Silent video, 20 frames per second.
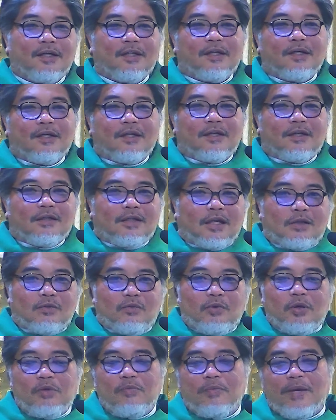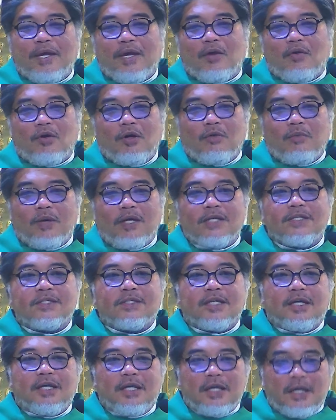that we may always
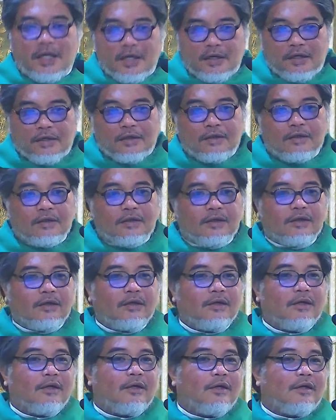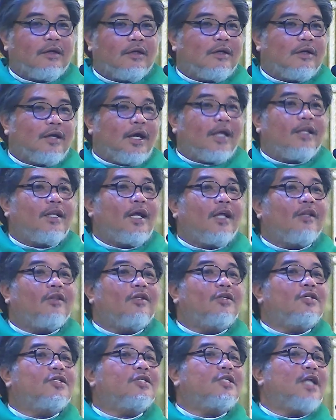hear and
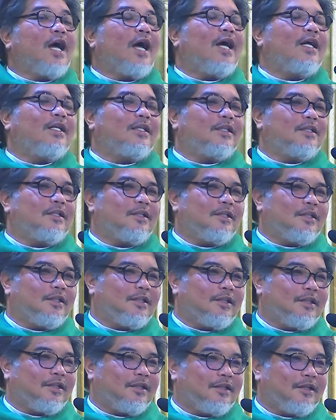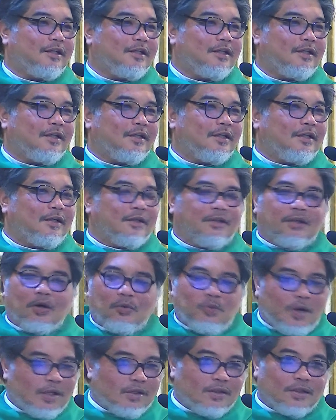understand the
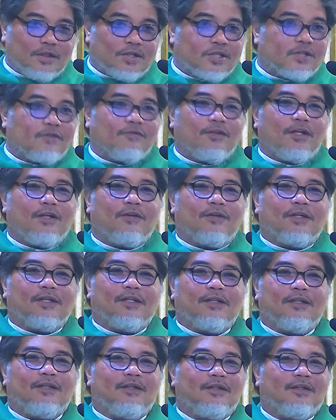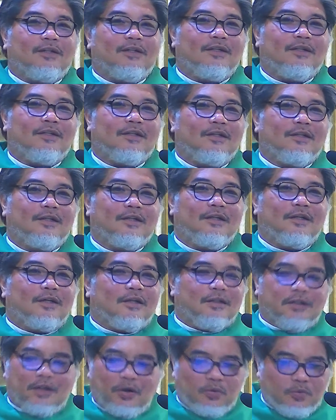wonders of the Lord,
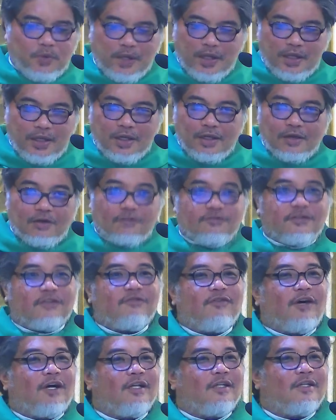the will of the Father,